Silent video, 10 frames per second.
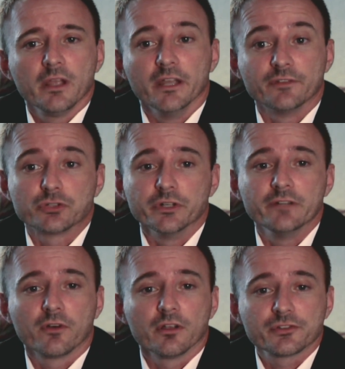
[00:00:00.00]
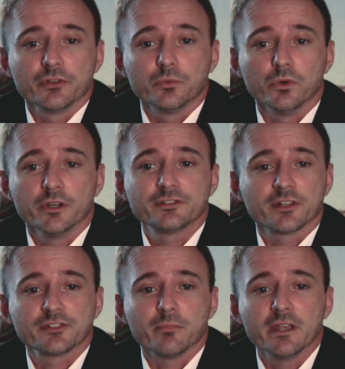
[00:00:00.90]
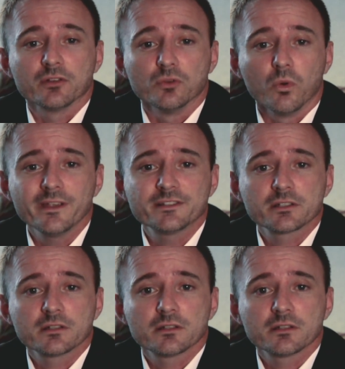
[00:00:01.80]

If a tree falls in the woods, does it make a noise?